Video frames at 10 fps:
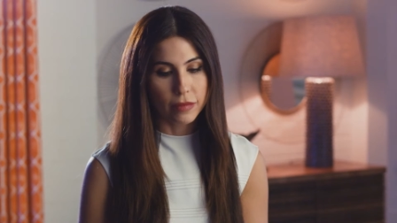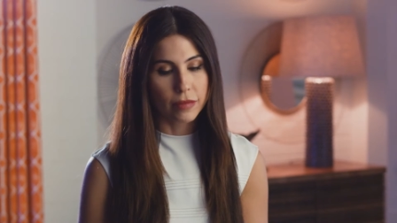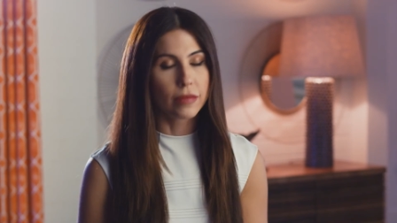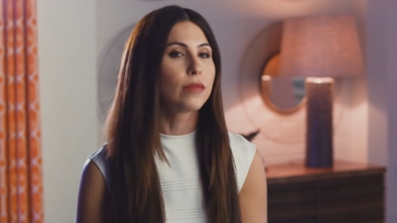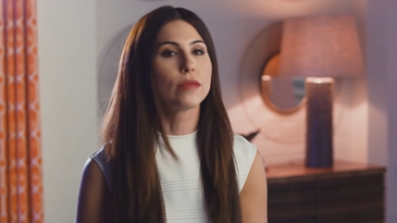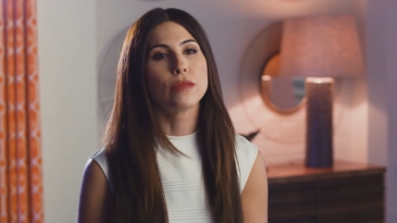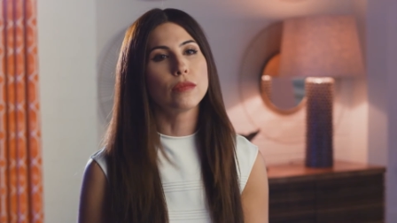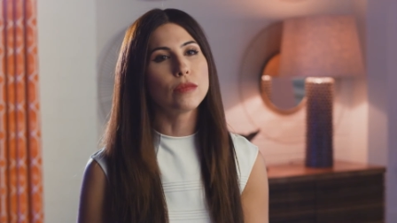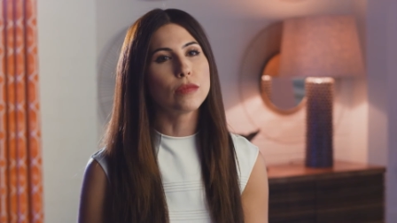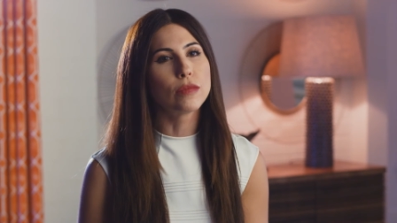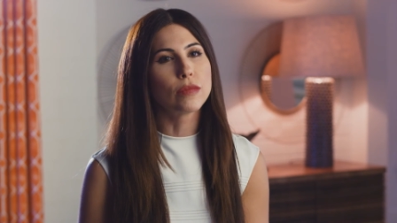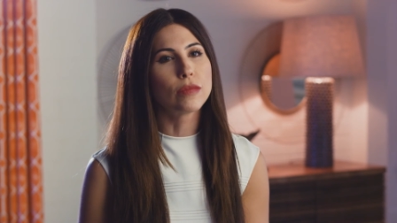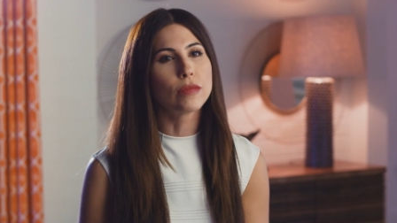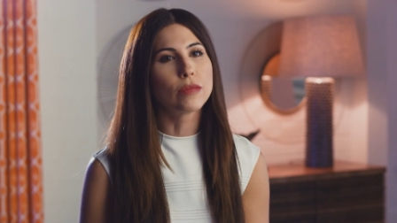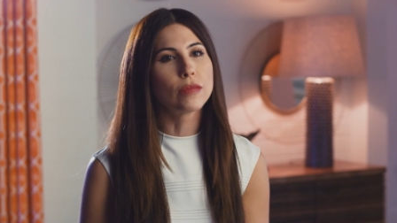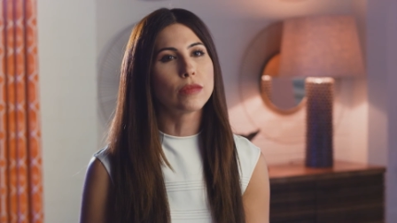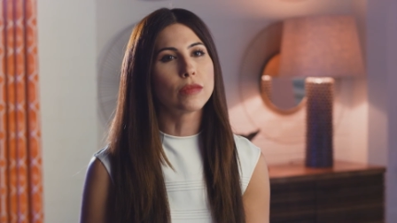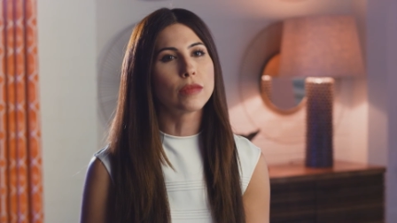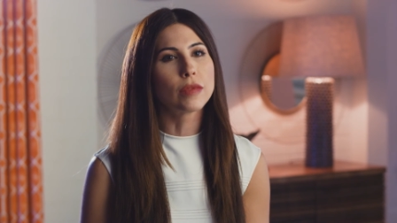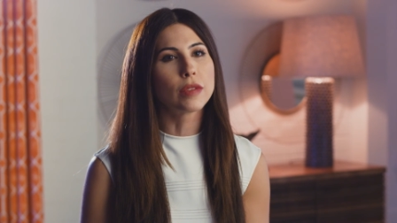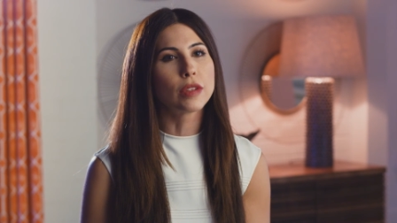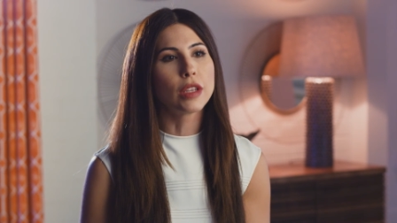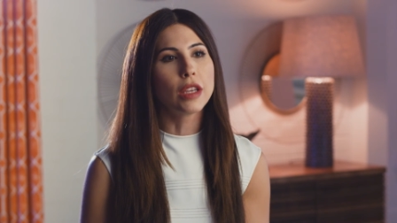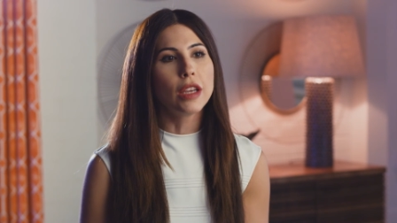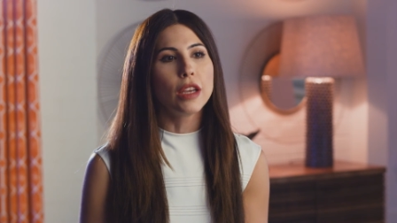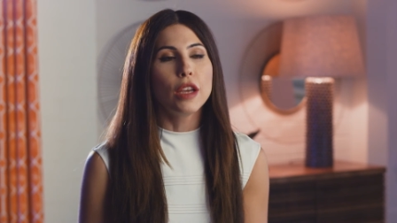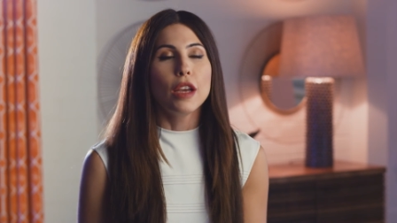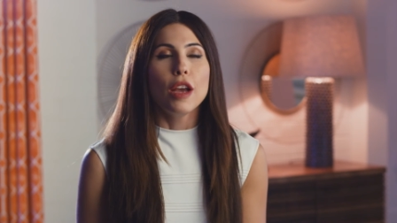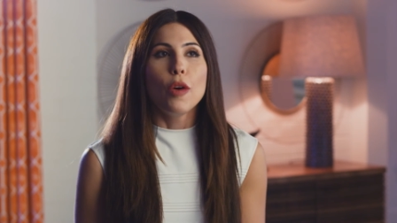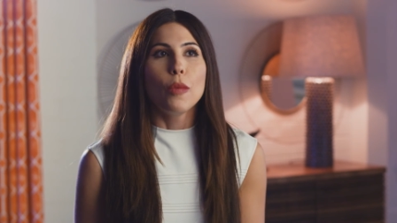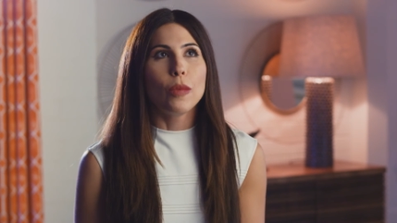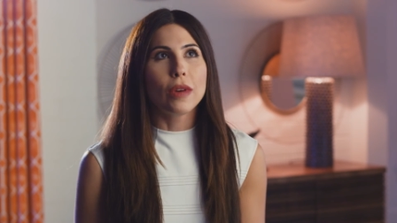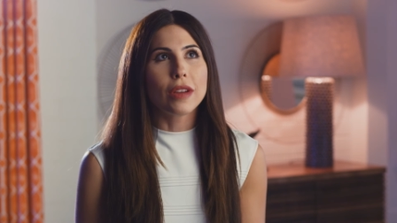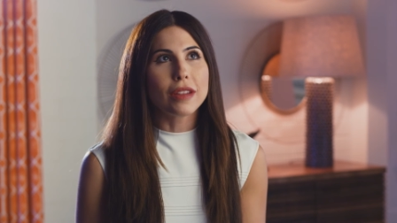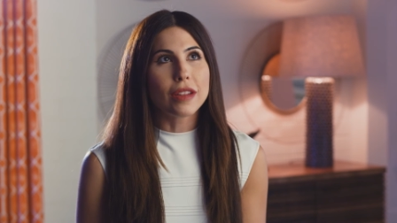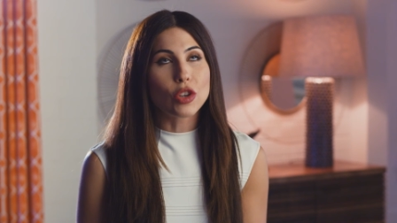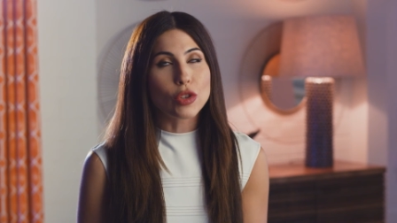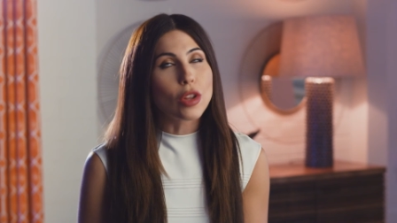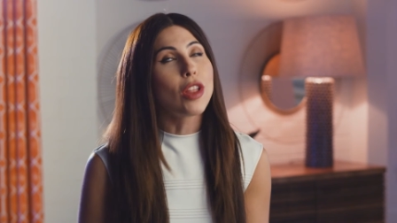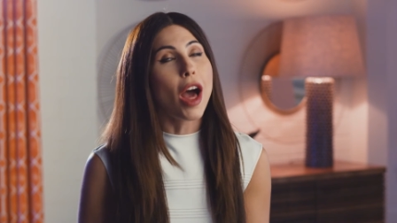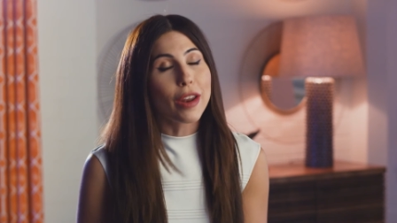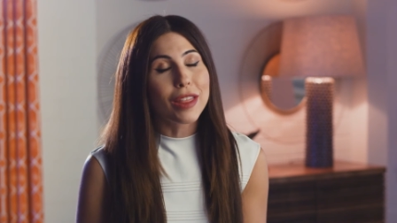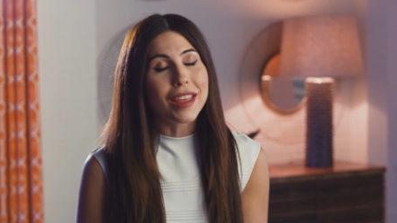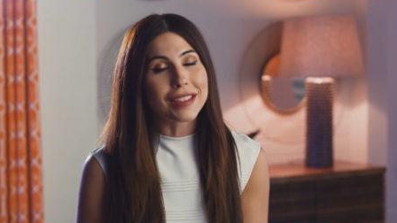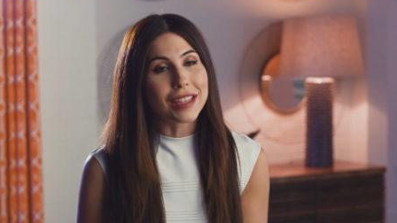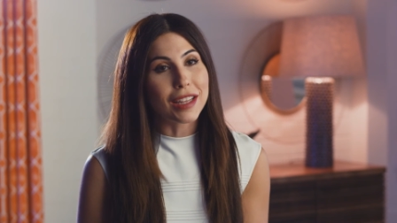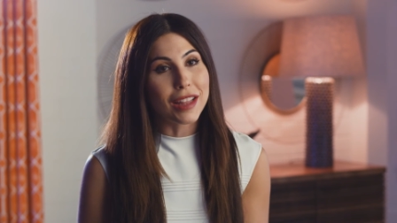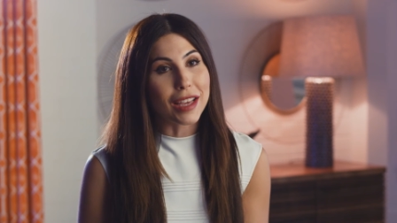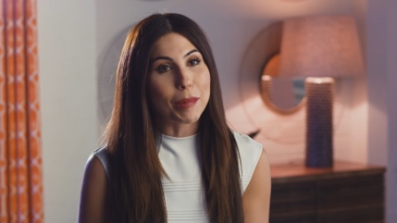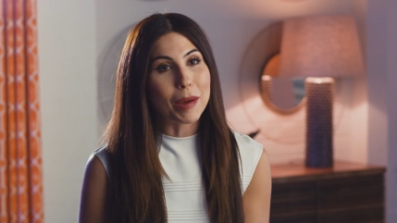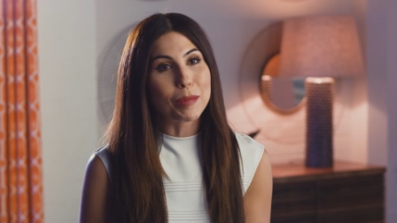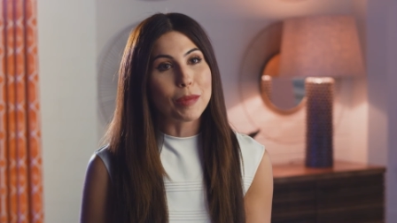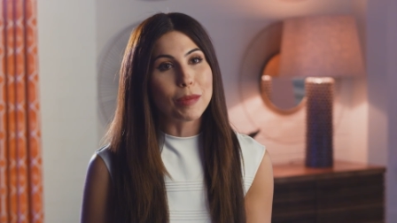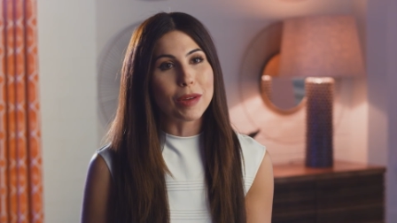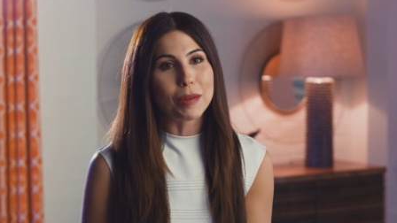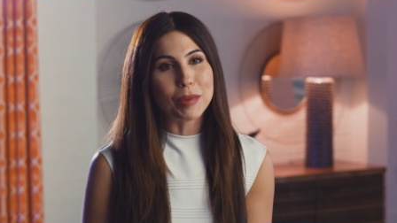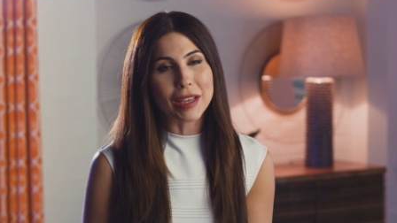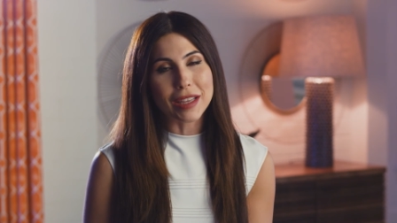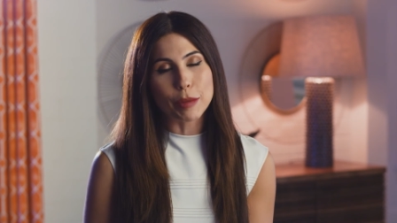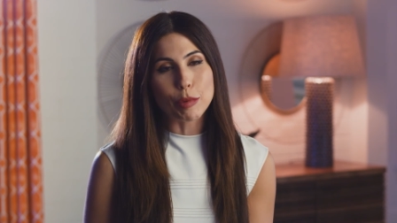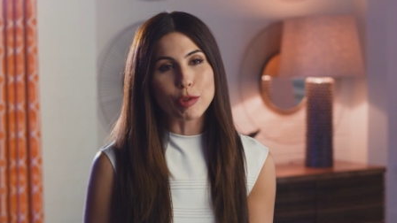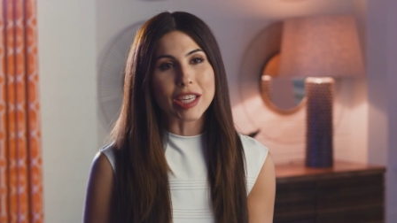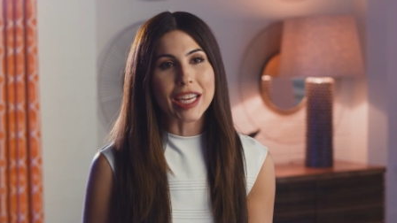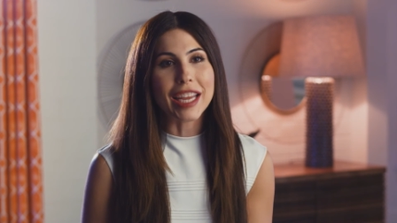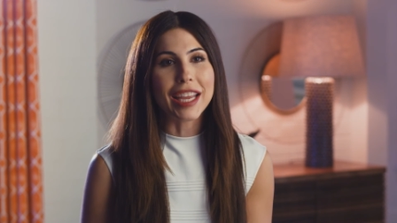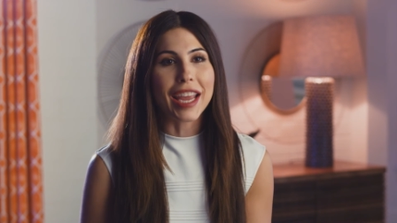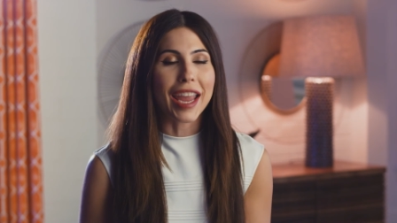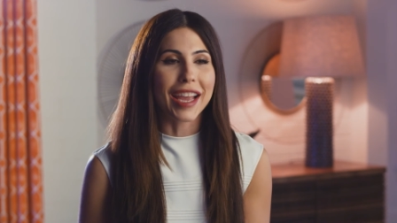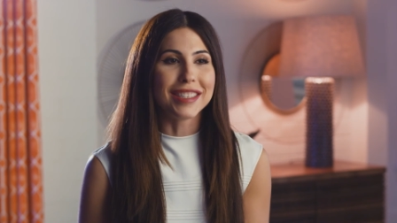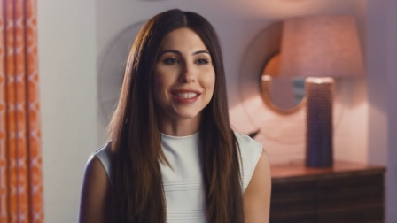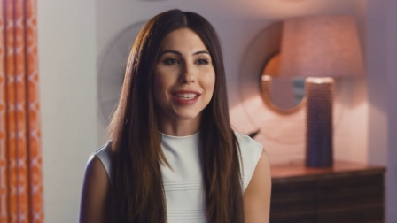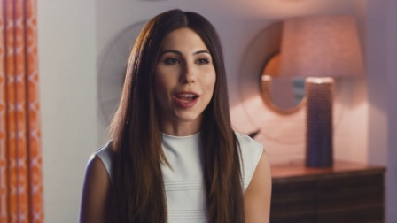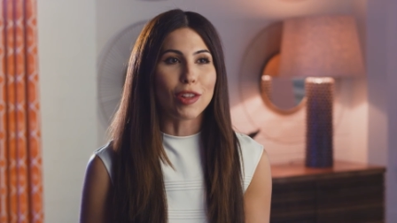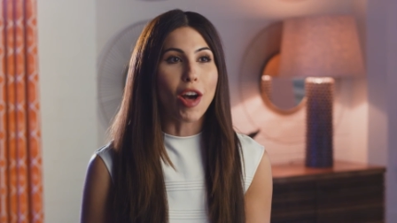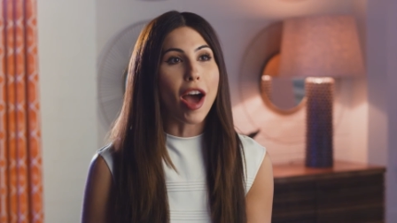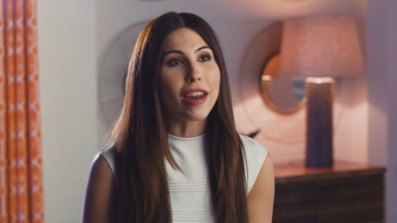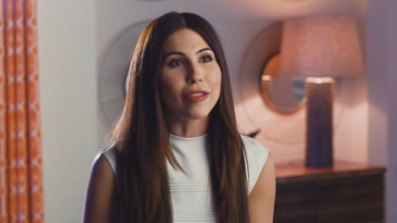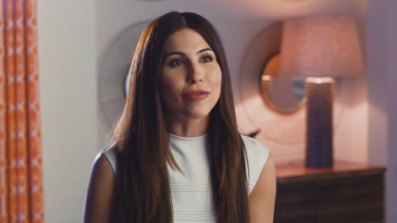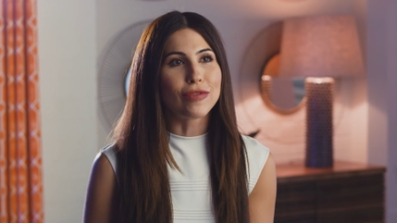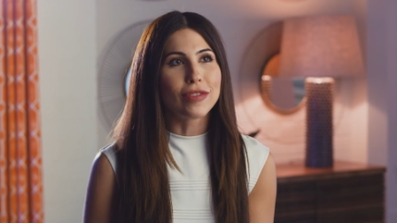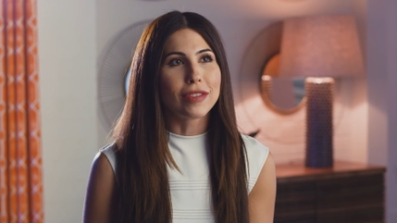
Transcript: So, what do you like about being at the boutique? There's a lot of things that I like about uh, being at the boutique, and a lot of